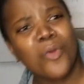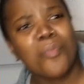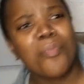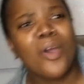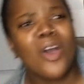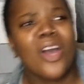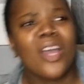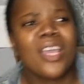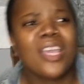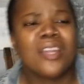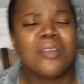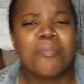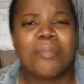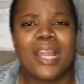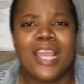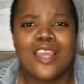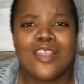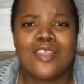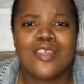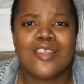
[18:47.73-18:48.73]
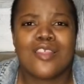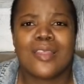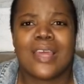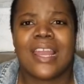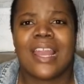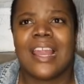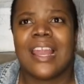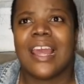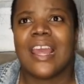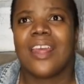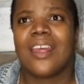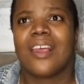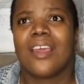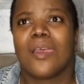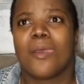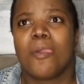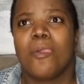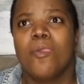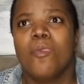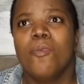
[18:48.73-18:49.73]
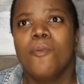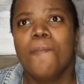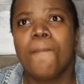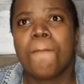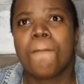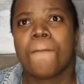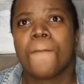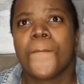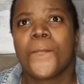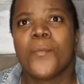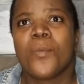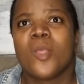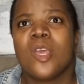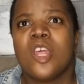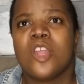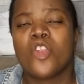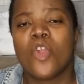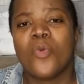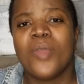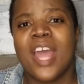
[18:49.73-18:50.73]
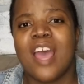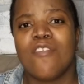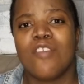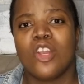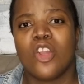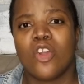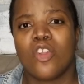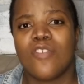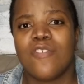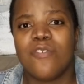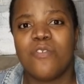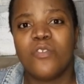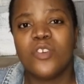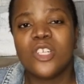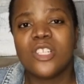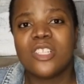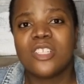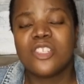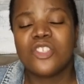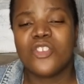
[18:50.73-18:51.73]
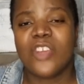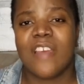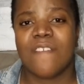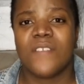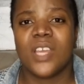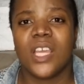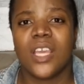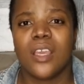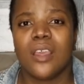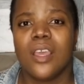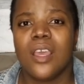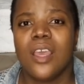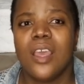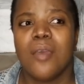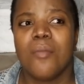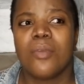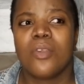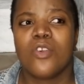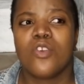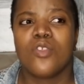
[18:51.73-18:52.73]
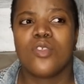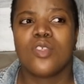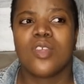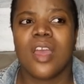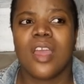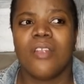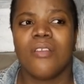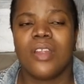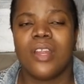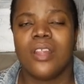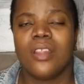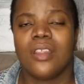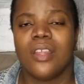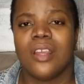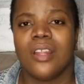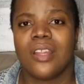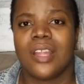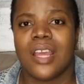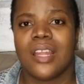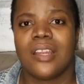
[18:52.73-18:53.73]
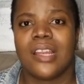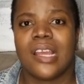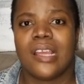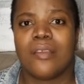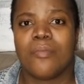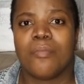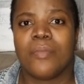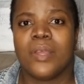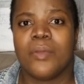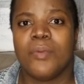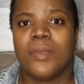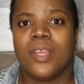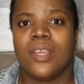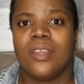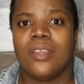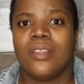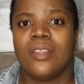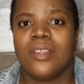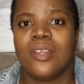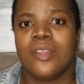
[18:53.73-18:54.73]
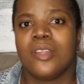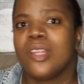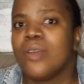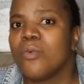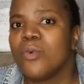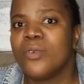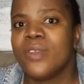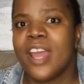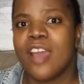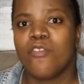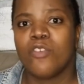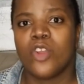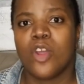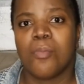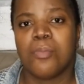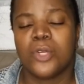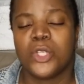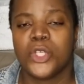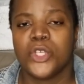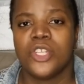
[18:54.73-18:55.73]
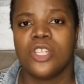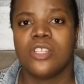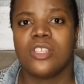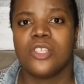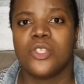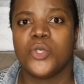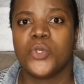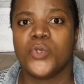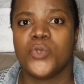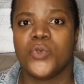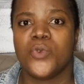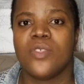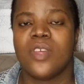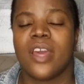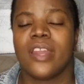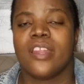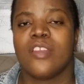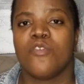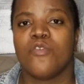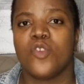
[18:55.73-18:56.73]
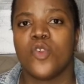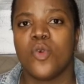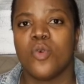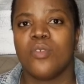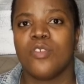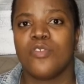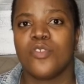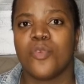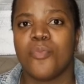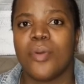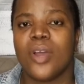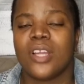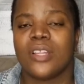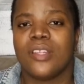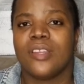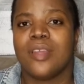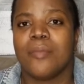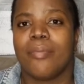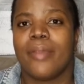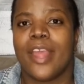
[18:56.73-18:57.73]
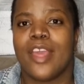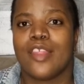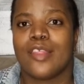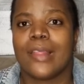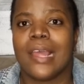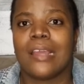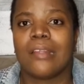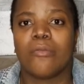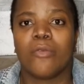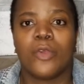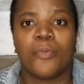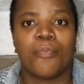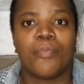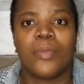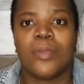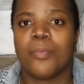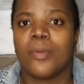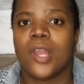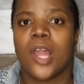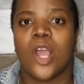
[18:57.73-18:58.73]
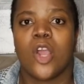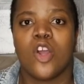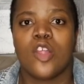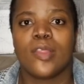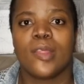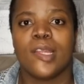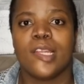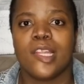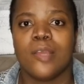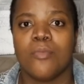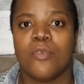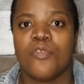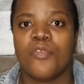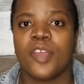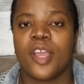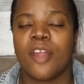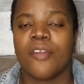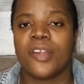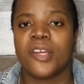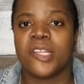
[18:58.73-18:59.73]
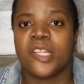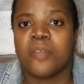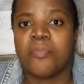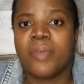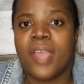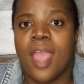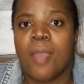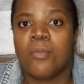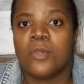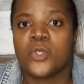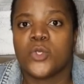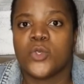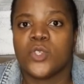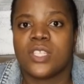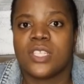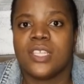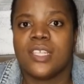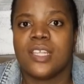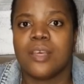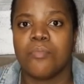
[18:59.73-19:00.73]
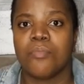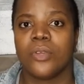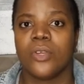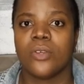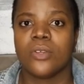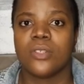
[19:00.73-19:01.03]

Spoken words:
don't park in places that are like that don't have a lot of foot traffic, because I really think that like maybe they won't have an opportunity to do that. If you park in a place like where people are constantly moving around, they'll be able to see them,